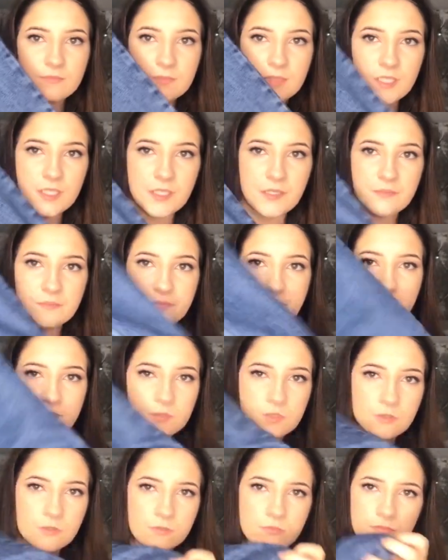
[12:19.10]
yeah.
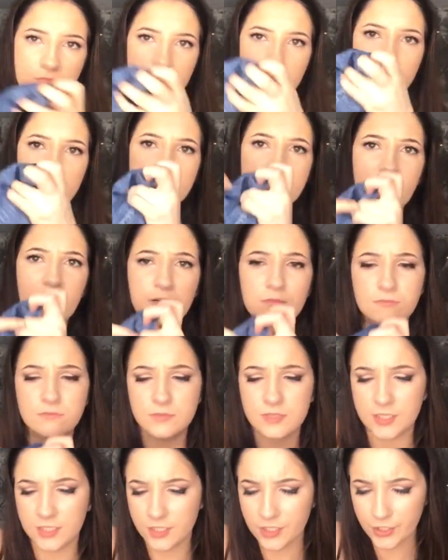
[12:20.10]
Oh, what's happened
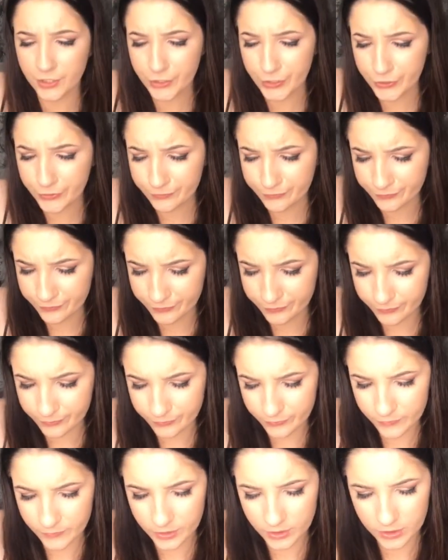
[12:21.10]
here?
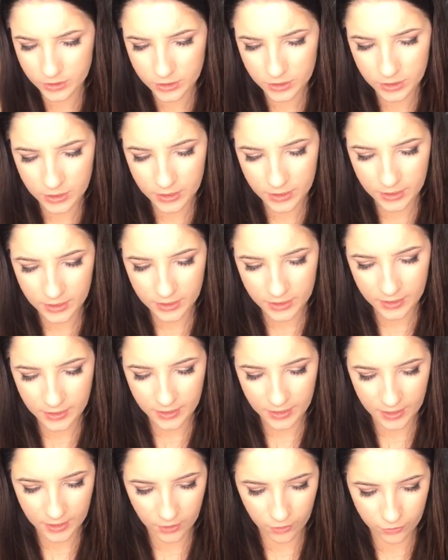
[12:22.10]

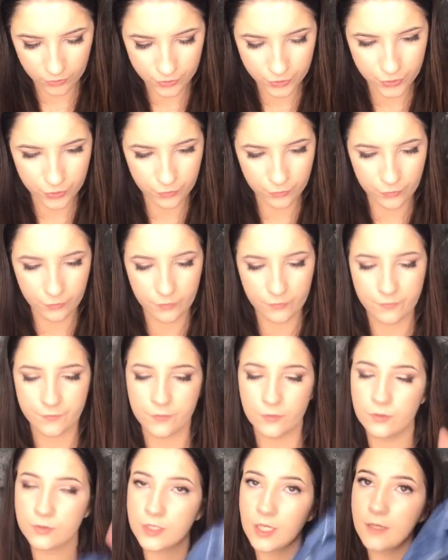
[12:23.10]
They also
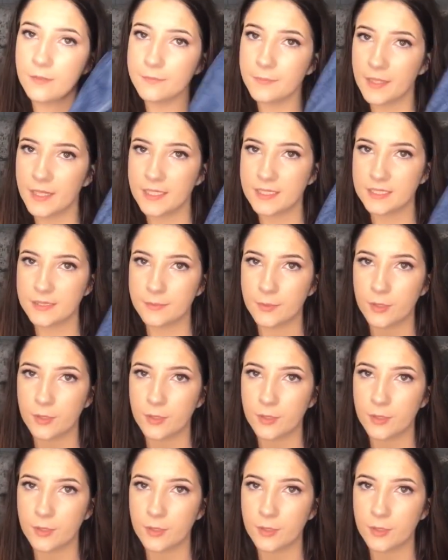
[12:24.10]
fold up at the